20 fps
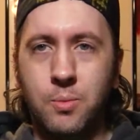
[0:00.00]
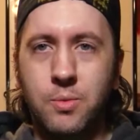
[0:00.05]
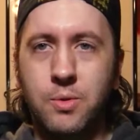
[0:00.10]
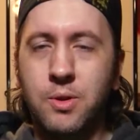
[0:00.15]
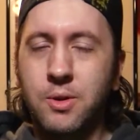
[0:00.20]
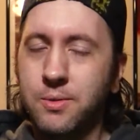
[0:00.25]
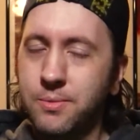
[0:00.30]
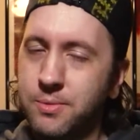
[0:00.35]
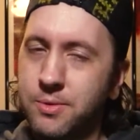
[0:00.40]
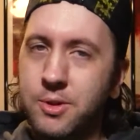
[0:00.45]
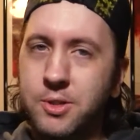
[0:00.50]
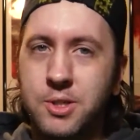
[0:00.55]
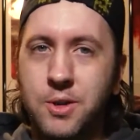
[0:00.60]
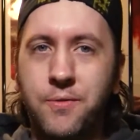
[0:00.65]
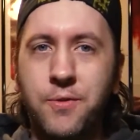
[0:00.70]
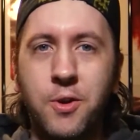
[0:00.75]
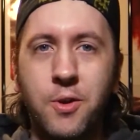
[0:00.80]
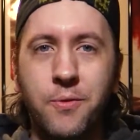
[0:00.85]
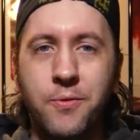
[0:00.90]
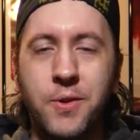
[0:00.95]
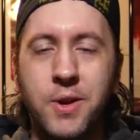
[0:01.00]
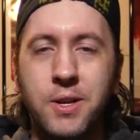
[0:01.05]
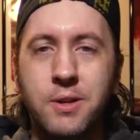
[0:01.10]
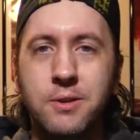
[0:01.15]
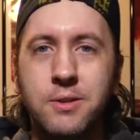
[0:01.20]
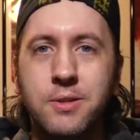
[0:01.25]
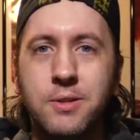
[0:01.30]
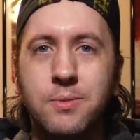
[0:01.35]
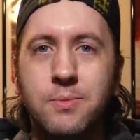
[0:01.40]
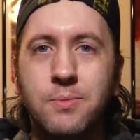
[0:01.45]
There, there's a few
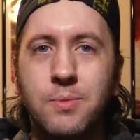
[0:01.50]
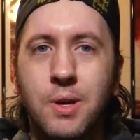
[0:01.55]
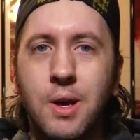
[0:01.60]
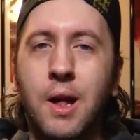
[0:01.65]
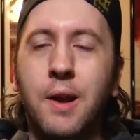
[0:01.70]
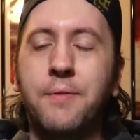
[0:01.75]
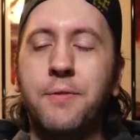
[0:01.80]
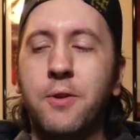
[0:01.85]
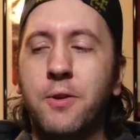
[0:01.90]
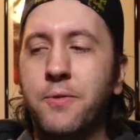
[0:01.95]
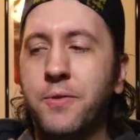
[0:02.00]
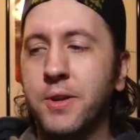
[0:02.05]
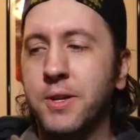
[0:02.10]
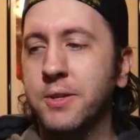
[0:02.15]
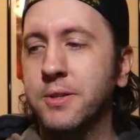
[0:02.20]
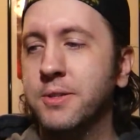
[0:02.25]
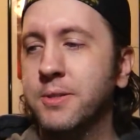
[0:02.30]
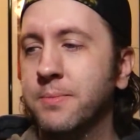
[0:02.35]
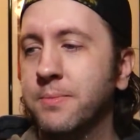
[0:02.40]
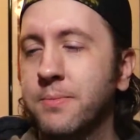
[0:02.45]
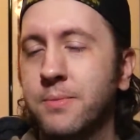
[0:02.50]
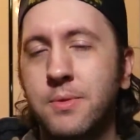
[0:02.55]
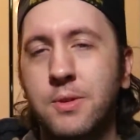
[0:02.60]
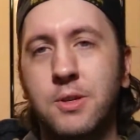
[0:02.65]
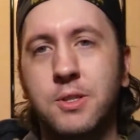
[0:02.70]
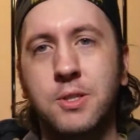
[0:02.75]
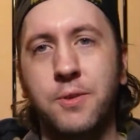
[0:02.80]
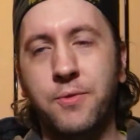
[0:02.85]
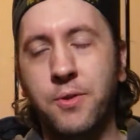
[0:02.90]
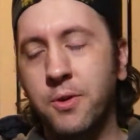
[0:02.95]
offenders. We got a few offenders.
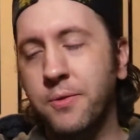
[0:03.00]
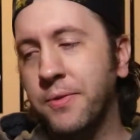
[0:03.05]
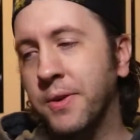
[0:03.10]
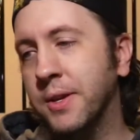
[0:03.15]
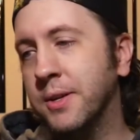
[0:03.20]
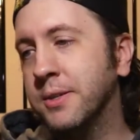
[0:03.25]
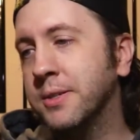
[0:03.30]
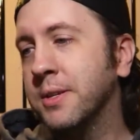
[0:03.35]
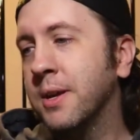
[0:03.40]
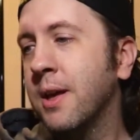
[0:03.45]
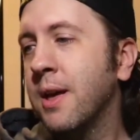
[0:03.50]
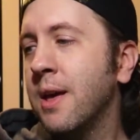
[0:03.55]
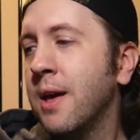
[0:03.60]
There's a few offenders.